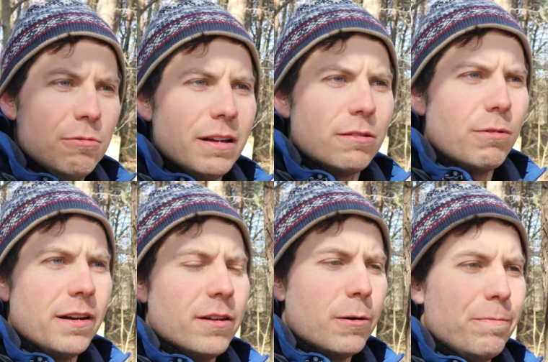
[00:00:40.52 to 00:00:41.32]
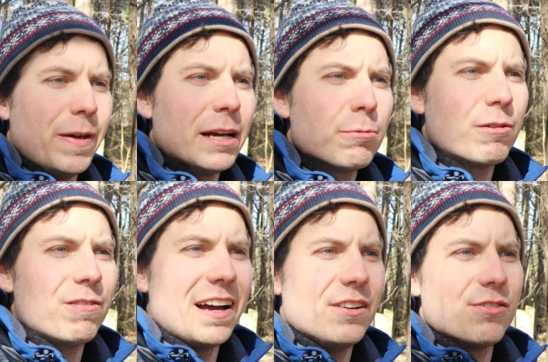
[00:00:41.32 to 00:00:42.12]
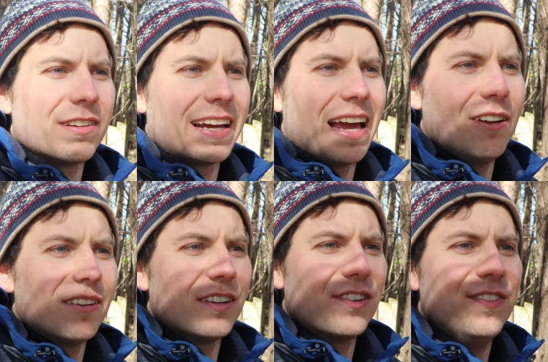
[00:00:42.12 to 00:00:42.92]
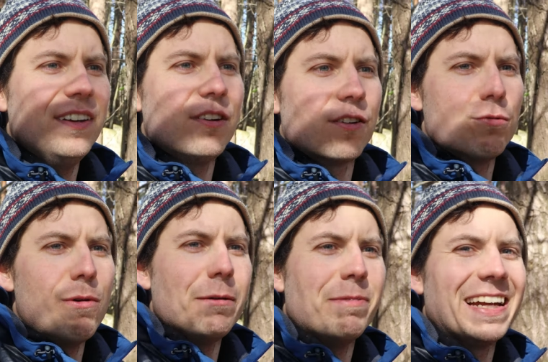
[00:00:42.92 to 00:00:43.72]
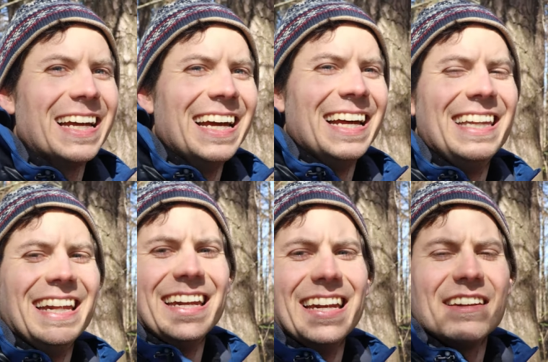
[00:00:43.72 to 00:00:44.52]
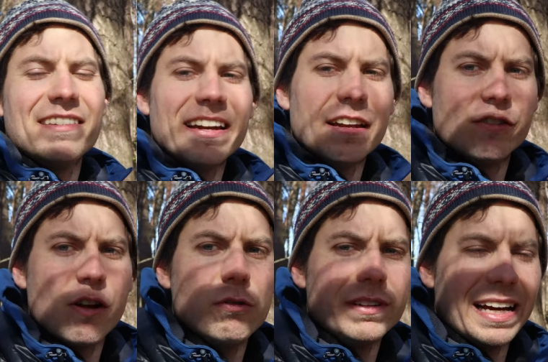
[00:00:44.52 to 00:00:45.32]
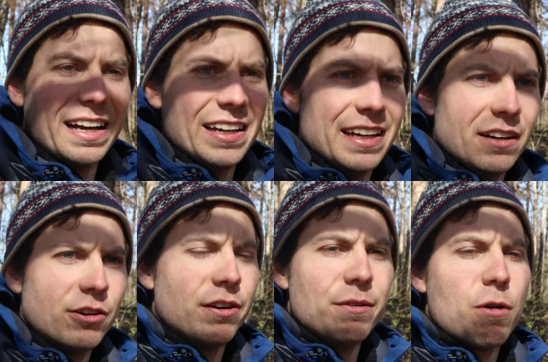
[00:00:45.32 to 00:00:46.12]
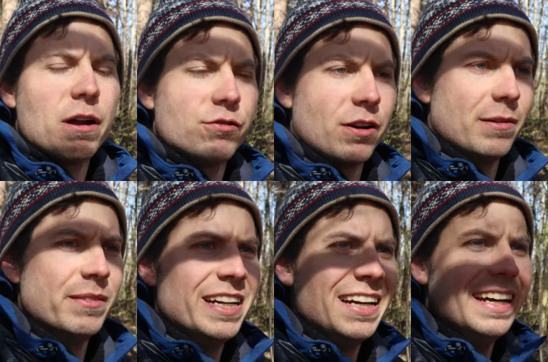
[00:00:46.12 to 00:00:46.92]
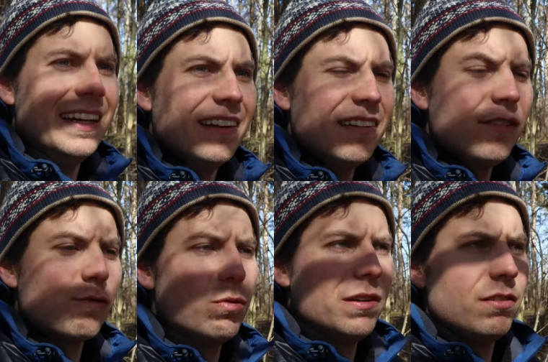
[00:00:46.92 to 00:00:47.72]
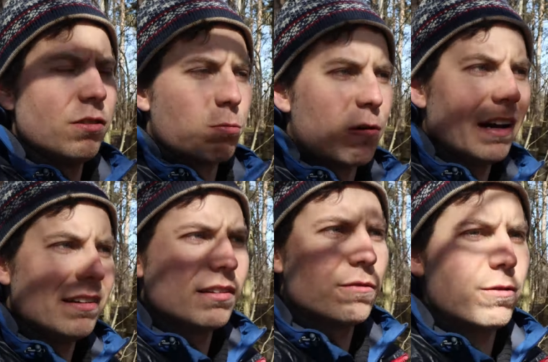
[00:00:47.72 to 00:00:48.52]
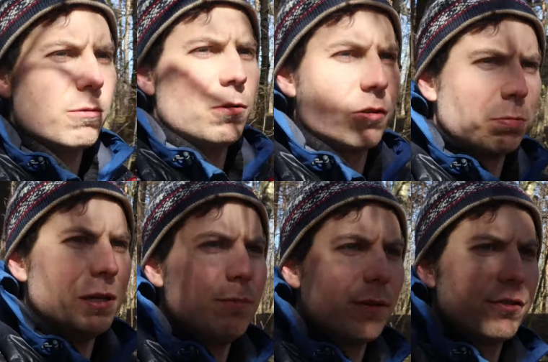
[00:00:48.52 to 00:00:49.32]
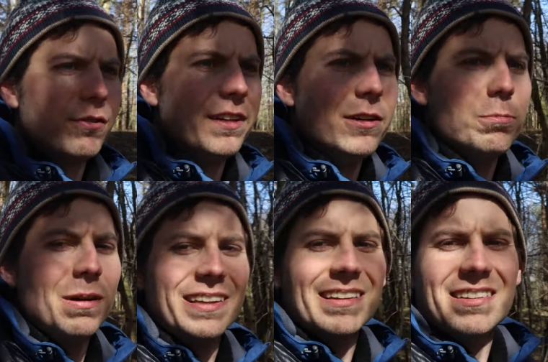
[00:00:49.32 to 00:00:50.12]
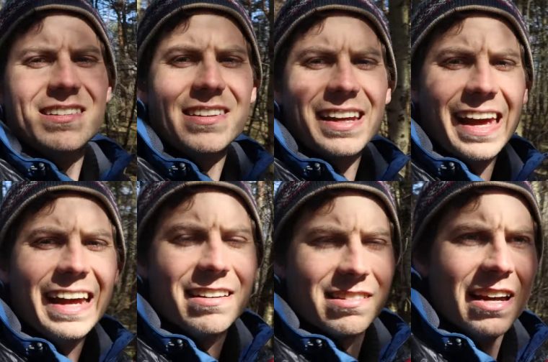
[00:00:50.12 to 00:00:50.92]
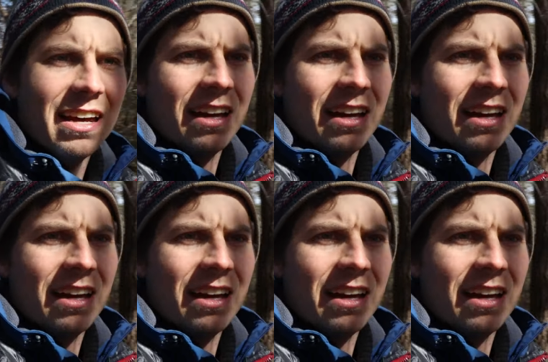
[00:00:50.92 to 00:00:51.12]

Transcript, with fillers: with one of their bank providers like L H V or Swedbank than it is in Estonia or in Russia. And this is really surprising for most people to hear, but this is the case.